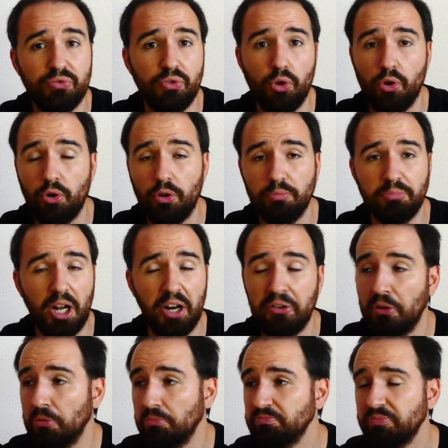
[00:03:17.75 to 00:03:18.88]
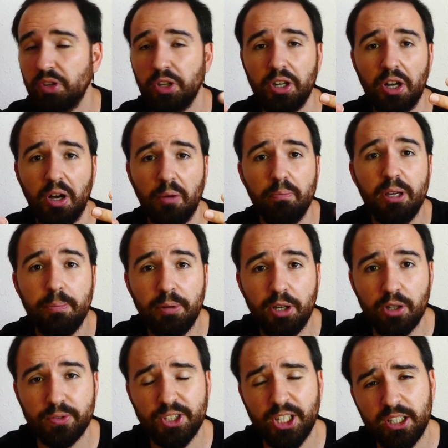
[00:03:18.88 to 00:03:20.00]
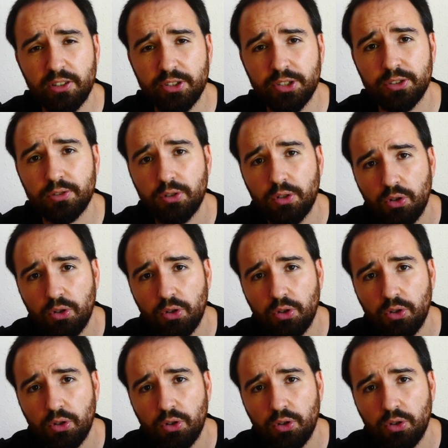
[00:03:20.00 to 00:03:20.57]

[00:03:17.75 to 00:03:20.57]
for, the VP of sales?